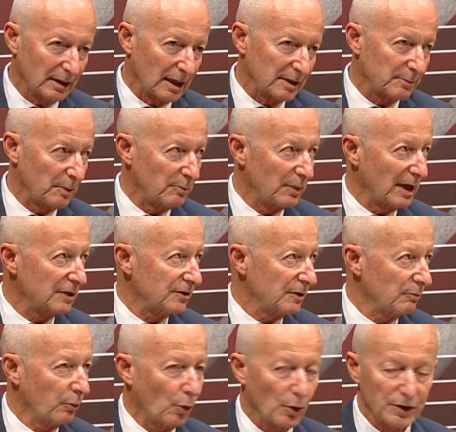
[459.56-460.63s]
has been based
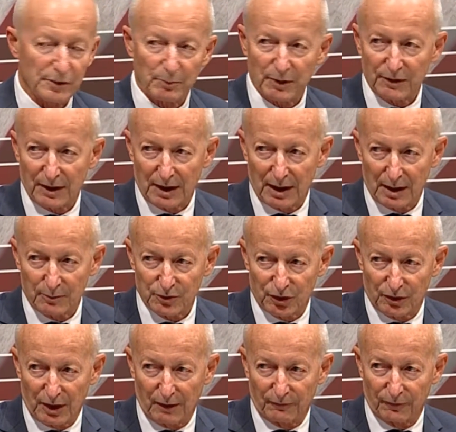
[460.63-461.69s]
in Portsmouth, New
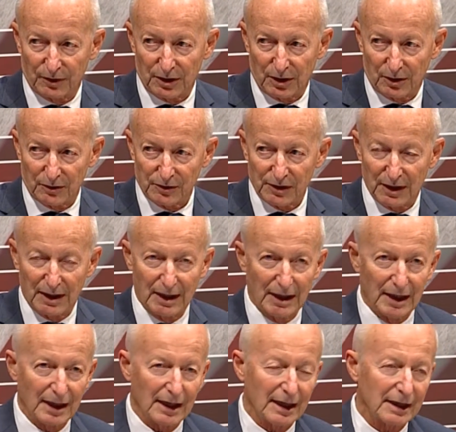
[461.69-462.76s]
Hampshire now for years.
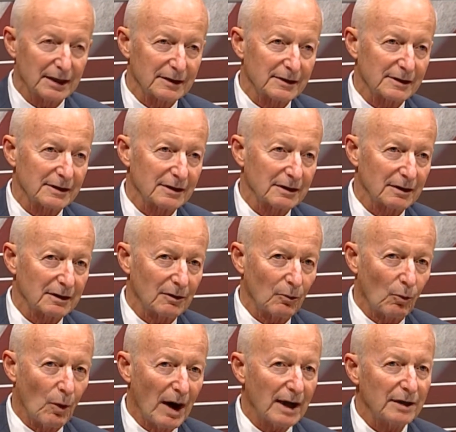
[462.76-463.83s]
And it's,
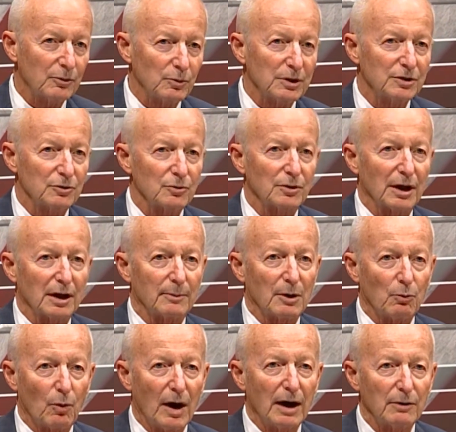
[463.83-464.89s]
why do we do that? I
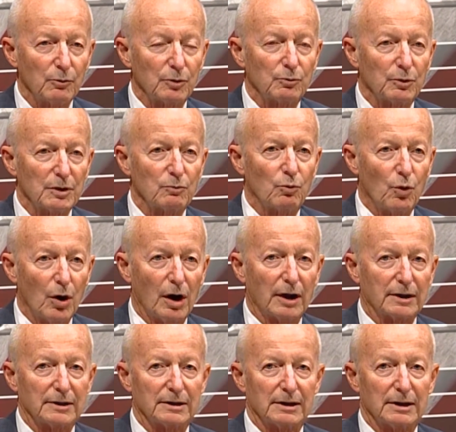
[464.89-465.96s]
mean, why would we
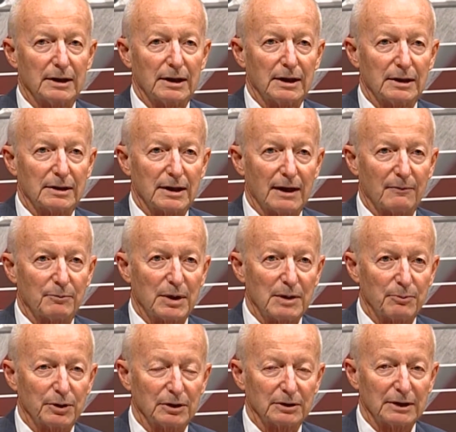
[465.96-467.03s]
want to have
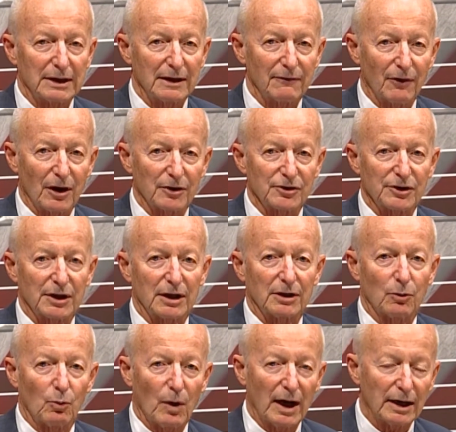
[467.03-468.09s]
people leave our state,
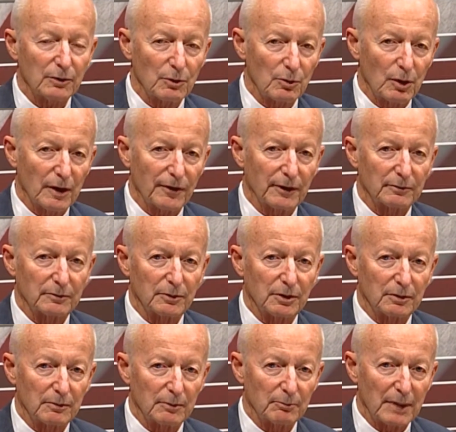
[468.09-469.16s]
or why do we want to
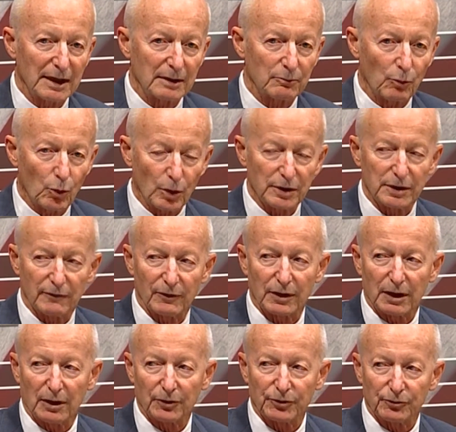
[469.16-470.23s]
make it more
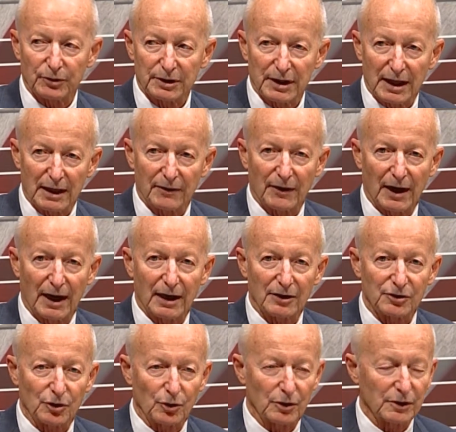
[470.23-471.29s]
difficult to retain the
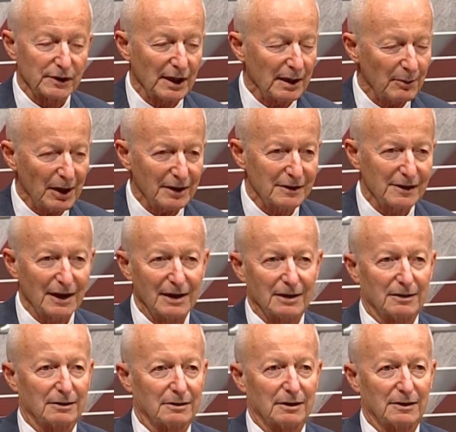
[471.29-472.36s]
highest earners? And I'm not
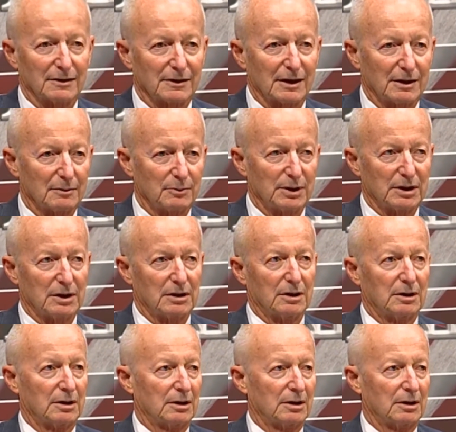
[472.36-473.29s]
saying it's got to be